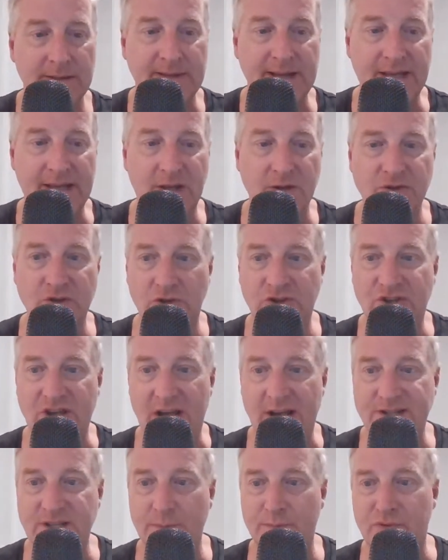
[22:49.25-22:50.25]
Thank you, Joe
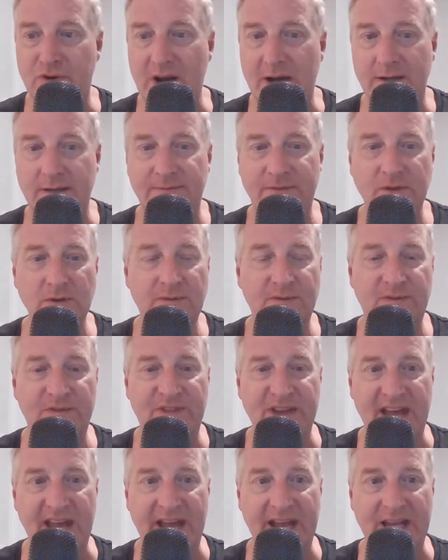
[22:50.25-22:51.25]
Jackson. Proud of you.
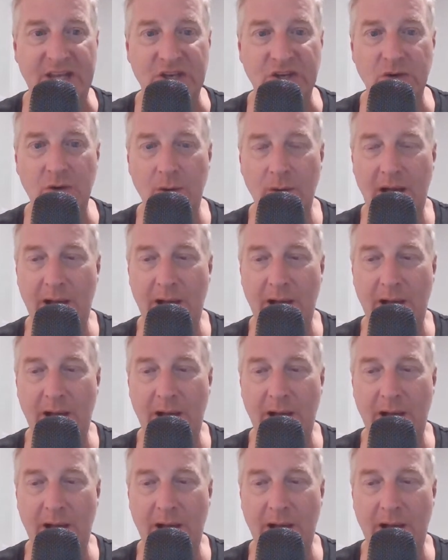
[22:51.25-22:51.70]
Thank you.